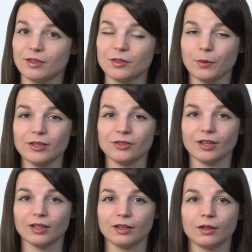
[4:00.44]
this
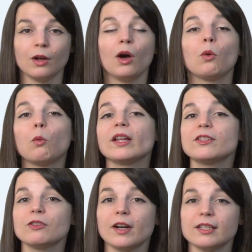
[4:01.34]
question.
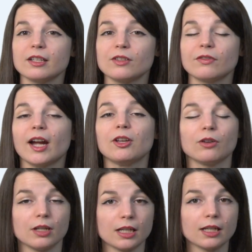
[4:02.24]
Once you've identified
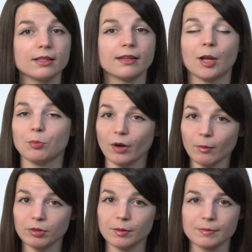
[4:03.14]
your needs and
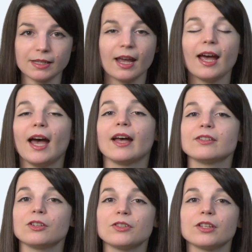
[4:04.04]
problems,
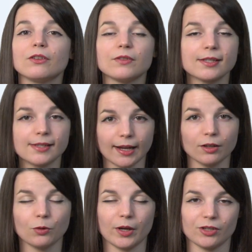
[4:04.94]
ask yourself the
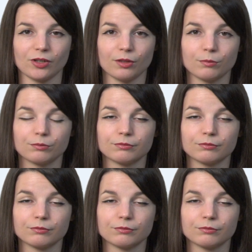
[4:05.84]
second question.